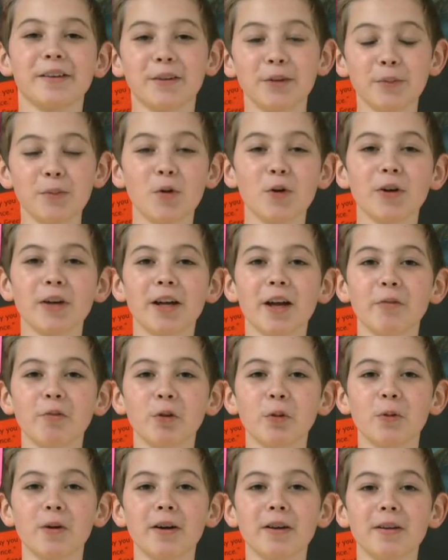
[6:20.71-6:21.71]
Good morning,
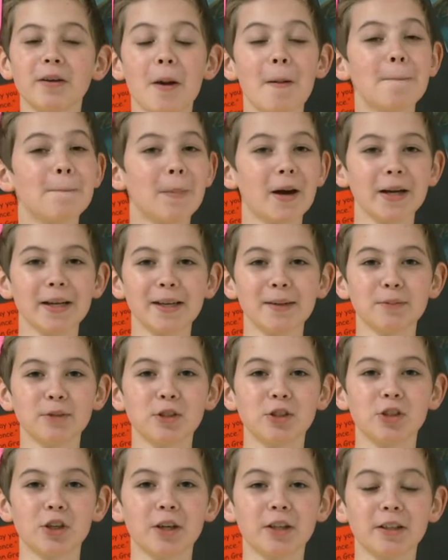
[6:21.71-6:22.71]
everyone. My name
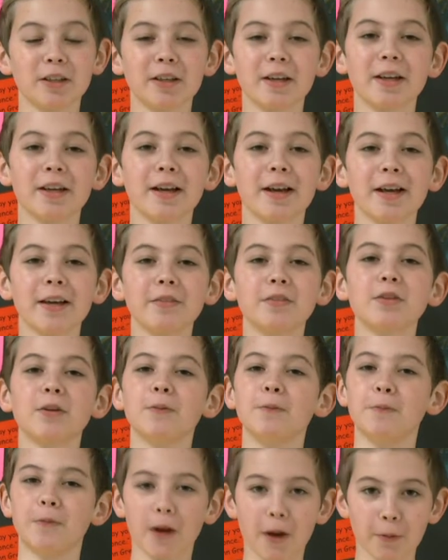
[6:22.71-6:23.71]
is Jayden, and I have
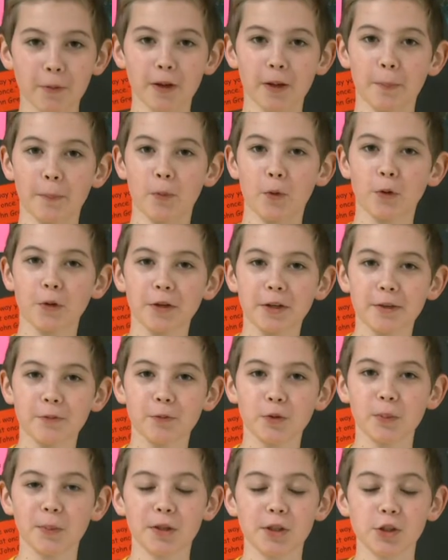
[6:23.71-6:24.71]
some very important
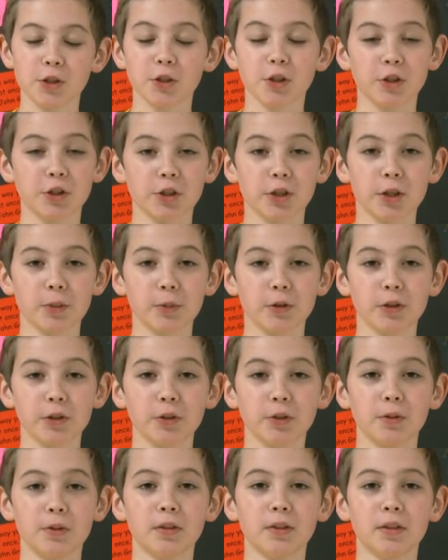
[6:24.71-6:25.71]
information to share with
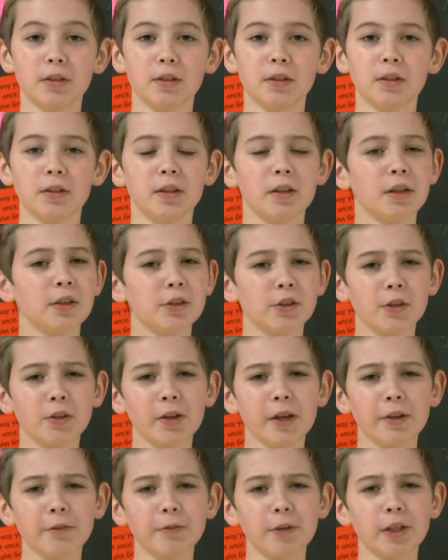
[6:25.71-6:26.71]
you. Do
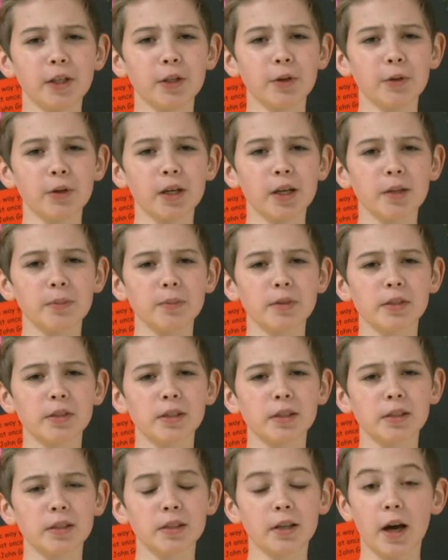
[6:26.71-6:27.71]
you like video games?
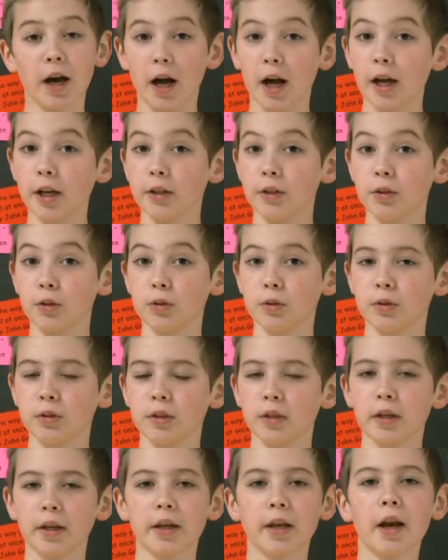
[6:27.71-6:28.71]
I do,
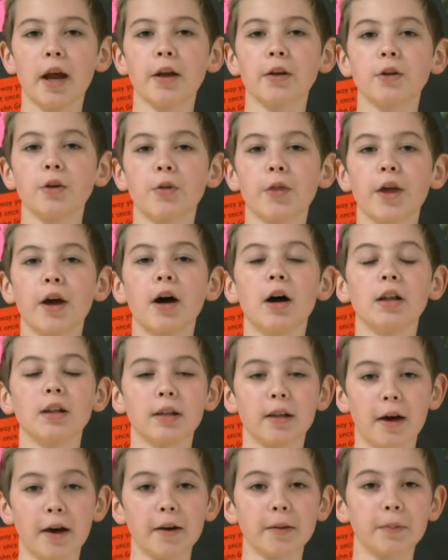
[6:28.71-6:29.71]
and I know that a
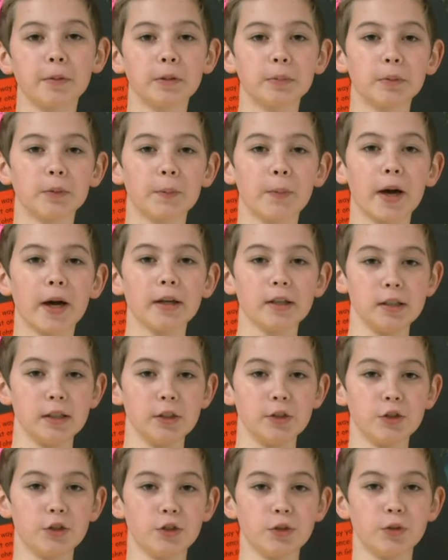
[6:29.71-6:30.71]
lot of people my
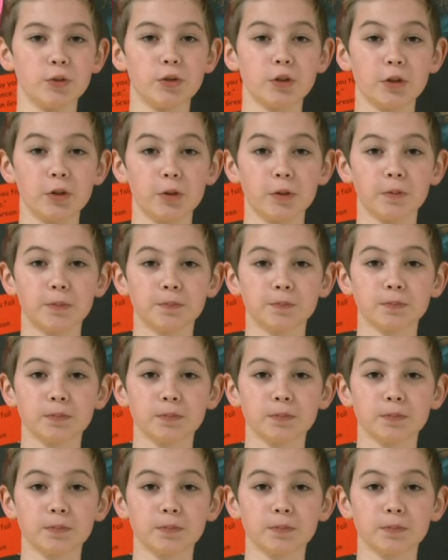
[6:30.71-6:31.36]
age do too.